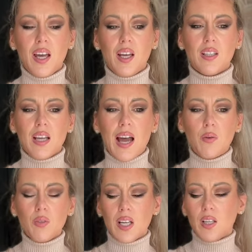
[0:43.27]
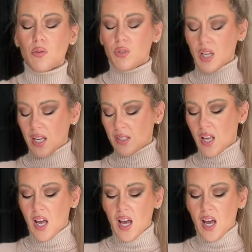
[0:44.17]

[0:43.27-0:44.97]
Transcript: and I would like to just